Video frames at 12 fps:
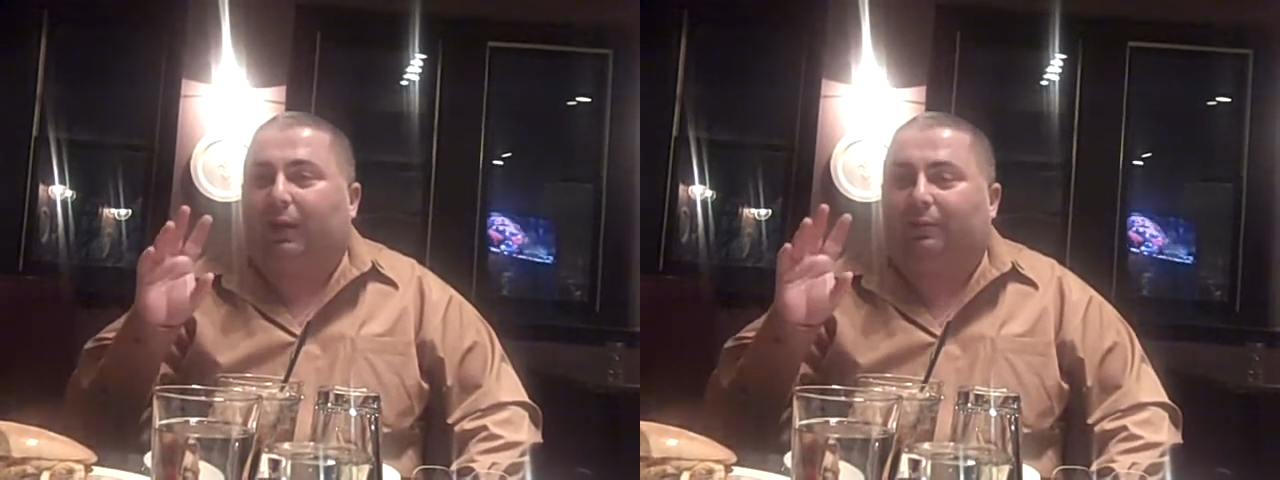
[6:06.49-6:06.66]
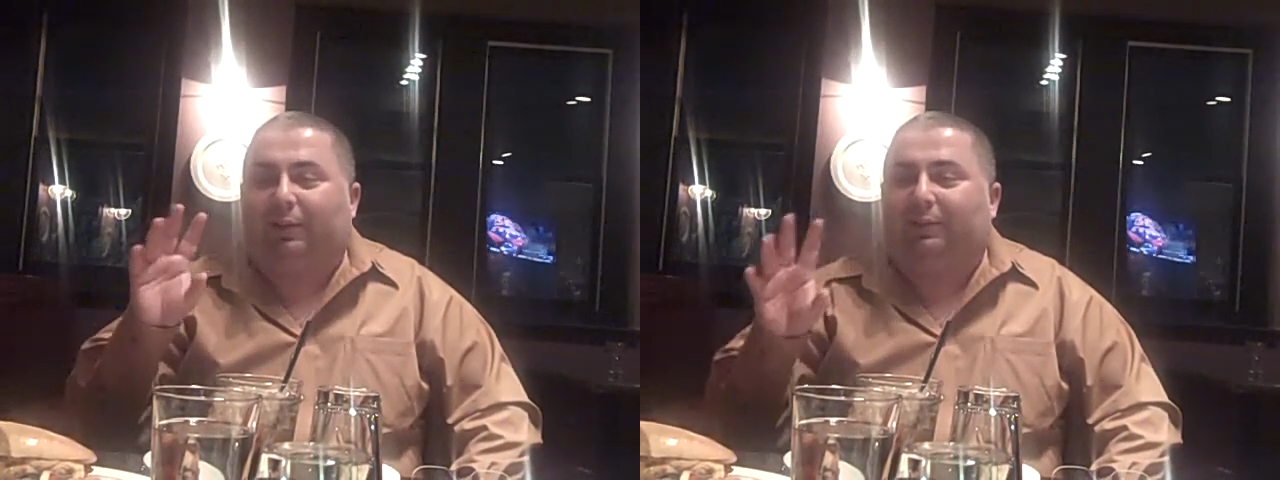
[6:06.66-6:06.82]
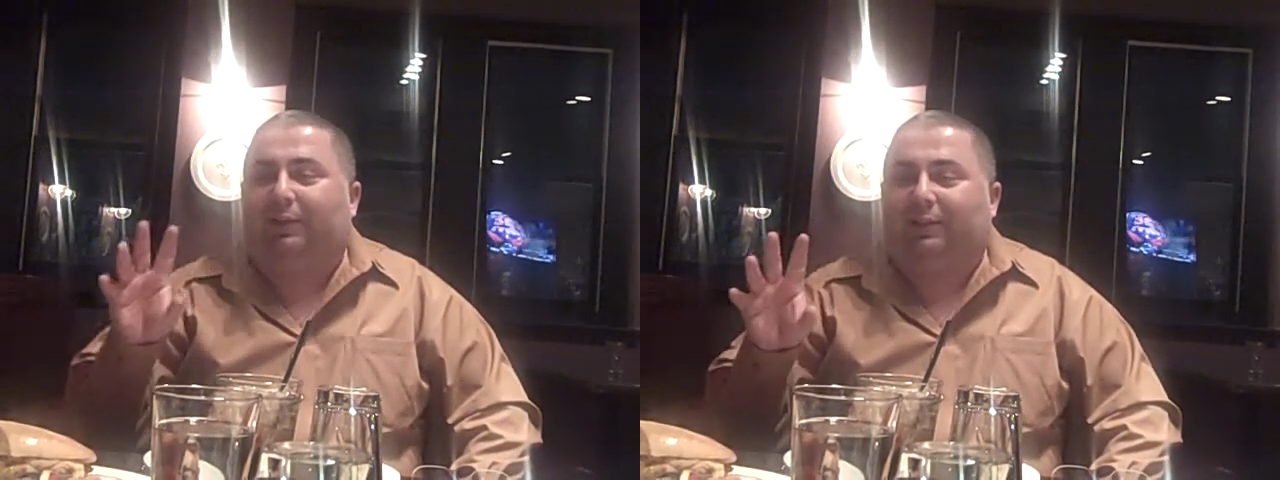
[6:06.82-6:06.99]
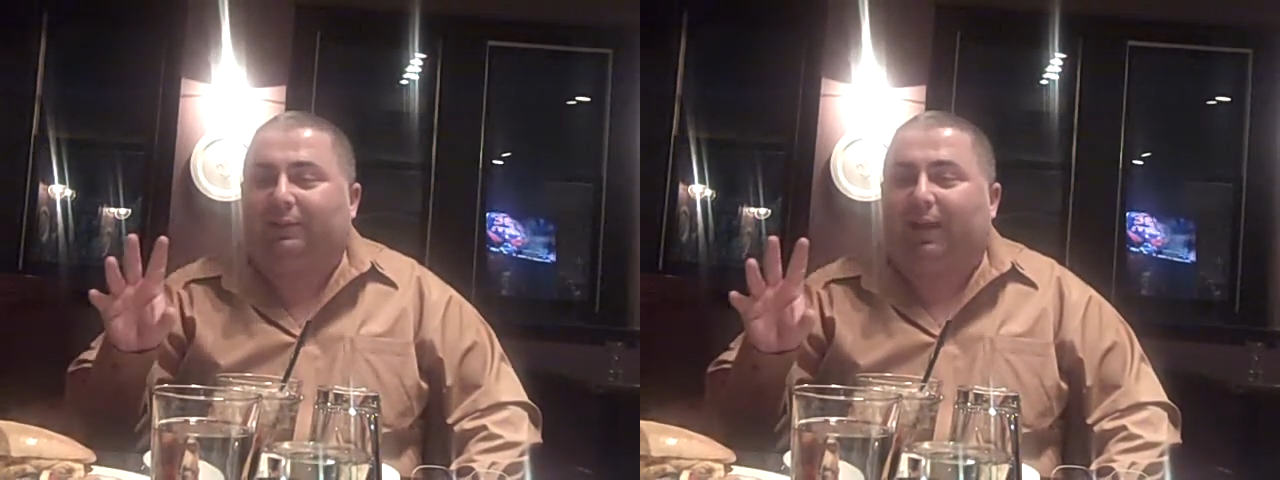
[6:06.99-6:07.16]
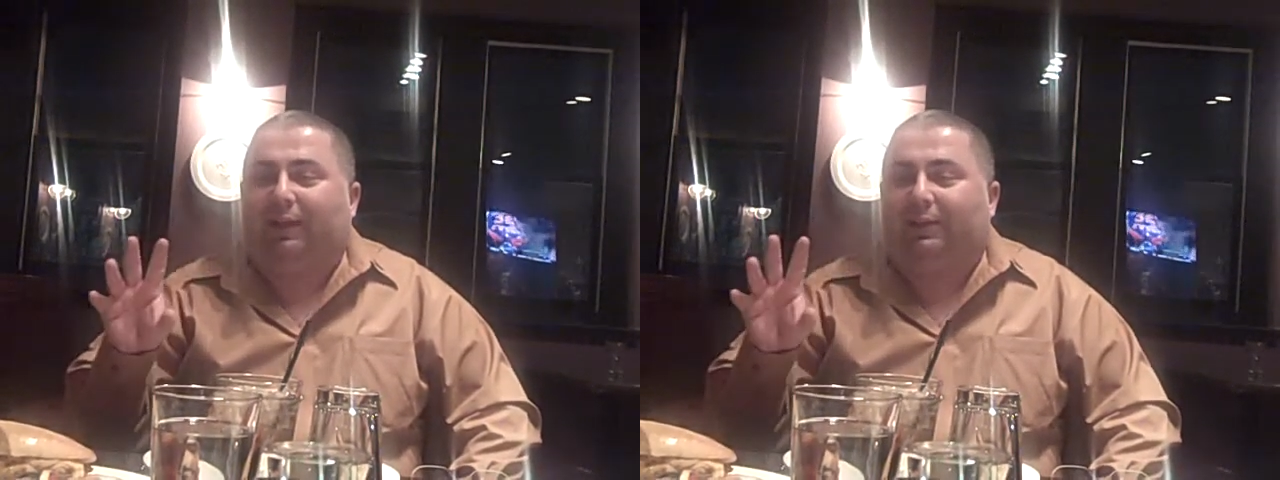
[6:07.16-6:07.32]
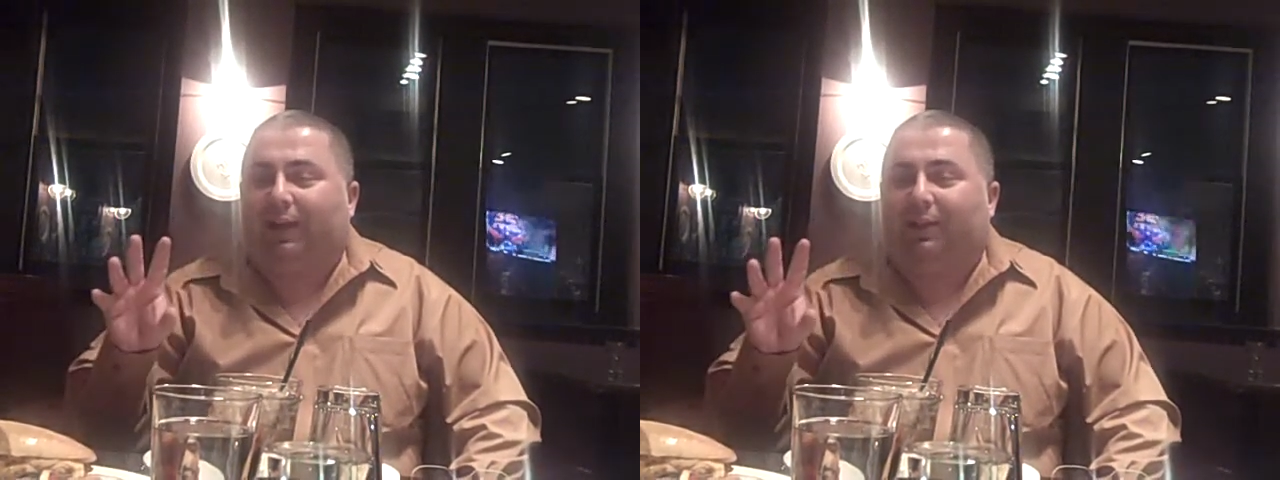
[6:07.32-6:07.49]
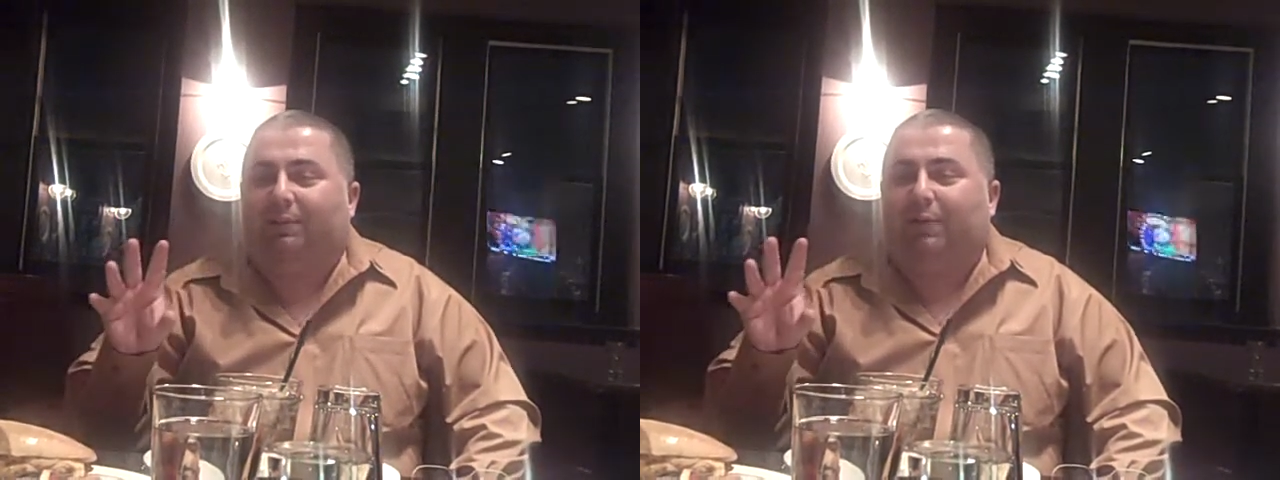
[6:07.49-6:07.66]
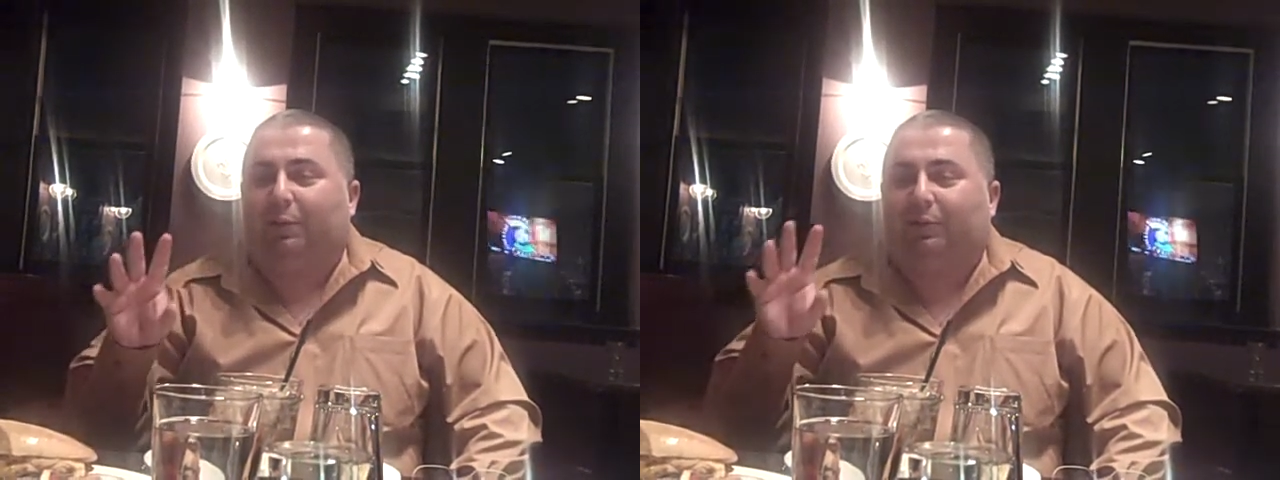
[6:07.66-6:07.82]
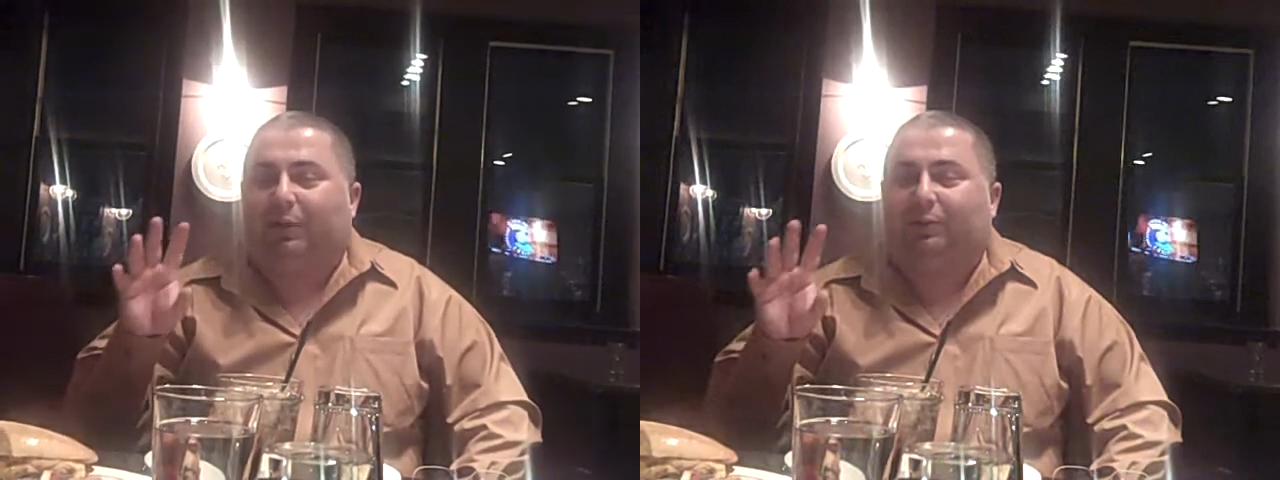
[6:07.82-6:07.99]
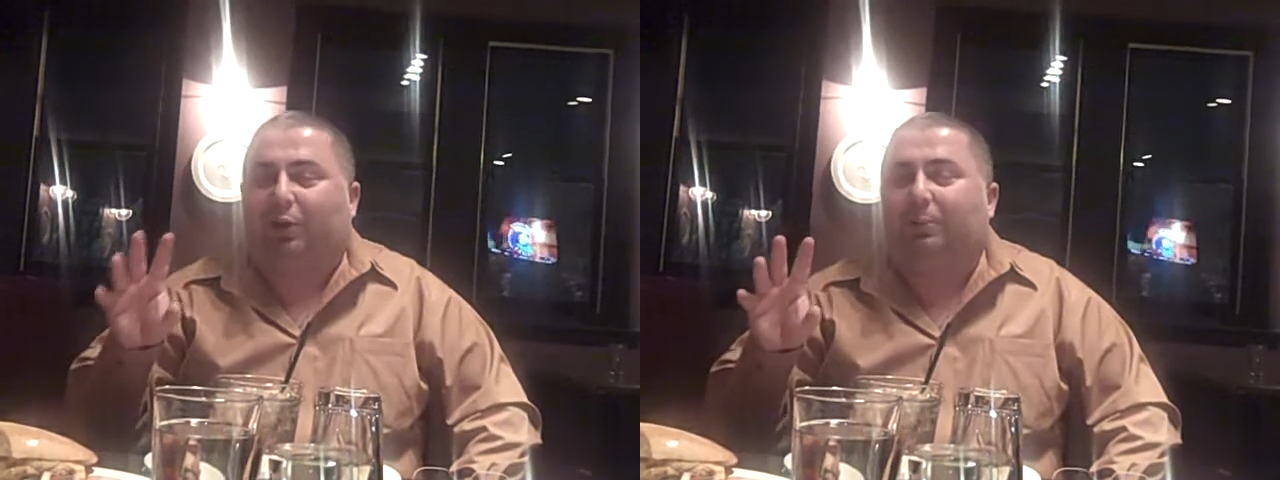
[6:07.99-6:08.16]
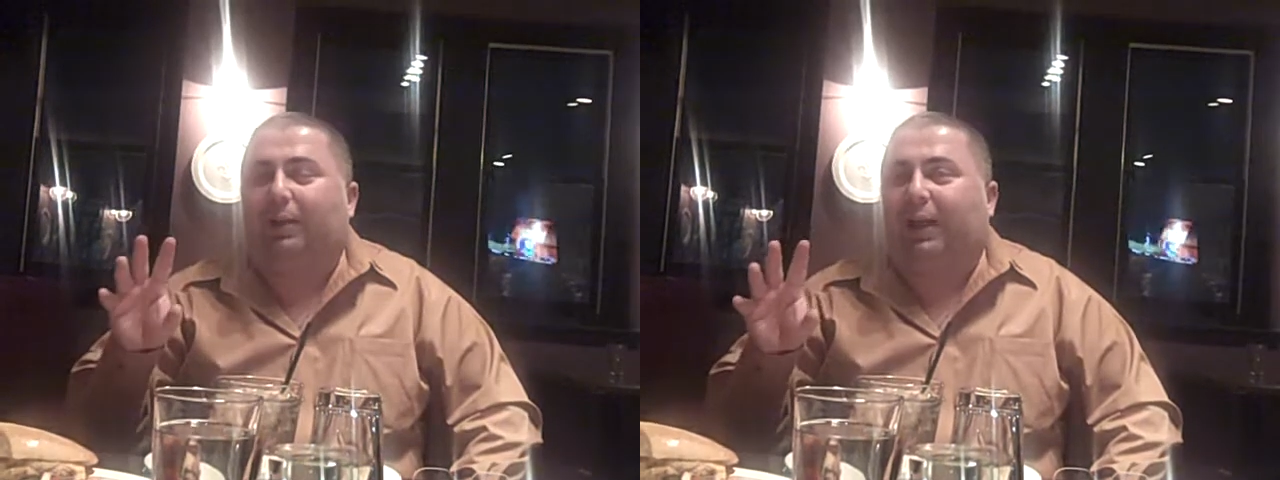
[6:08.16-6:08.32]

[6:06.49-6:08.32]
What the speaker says: I'll tell you the exact date. It was October